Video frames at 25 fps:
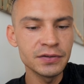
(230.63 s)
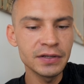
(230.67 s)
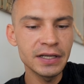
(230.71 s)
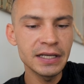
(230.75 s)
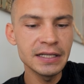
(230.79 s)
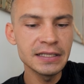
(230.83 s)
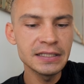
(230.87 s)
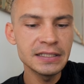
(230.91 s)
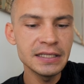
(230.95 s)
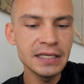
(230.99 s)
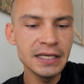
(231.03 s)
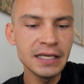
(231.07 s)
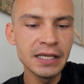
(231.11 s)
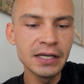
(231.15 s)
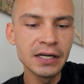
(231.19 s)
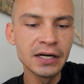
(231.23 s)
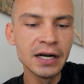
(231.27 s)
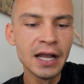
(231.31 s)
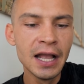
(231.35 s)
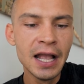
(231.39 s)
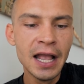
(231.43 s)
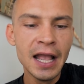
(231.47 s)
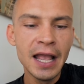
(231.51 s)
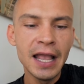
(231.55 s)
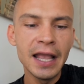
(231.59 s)
You can see
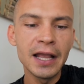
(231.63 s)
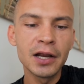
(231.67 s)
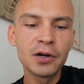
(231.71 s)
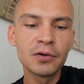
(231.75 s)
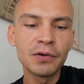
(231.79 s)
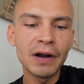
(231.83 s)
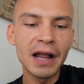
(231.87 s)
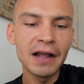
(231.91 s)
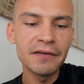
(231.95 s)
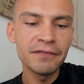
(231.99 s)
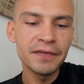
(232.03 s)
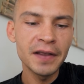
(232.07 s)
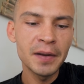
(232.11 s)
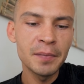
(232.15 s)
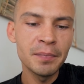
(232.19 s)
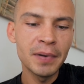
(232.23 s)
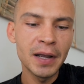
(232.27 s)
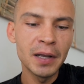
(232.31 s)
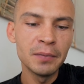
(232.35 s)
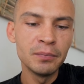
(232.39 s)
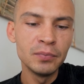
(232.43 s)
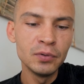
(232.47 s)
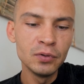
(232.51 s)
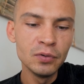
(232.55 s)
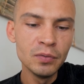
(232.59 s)
here a graphic
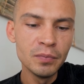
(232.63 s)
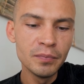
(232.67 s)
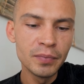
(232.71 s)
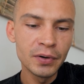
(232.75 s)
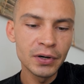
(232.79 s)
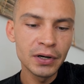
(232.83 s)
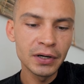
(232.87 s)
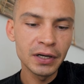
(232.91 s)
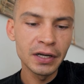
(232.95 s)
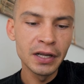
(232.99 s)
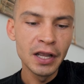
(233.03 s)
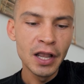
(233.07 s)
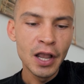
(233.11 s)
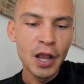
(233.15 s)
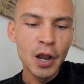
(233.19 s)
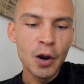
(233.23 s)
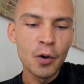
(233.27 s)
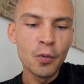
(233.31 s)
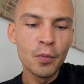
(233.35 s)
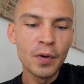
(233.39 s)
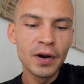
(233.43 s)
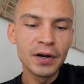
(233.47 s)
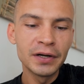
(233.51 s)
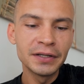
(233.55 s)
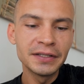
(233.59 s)
by Bloomberg
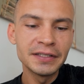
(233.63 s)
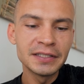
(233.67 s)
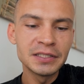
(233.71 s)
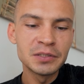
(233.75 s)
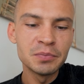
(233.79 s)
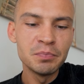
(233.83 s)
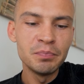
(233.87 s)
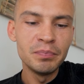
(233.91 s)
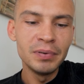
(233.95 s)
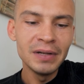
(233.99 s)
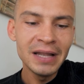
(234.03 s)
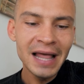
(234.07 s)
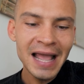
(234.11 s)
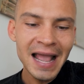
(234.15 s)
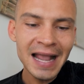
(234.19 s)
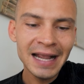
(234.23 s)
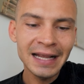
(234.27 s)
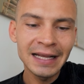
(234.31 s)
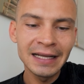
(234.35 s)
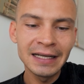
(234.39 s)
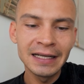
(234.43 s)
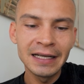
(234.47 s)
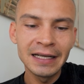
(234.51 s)
where this black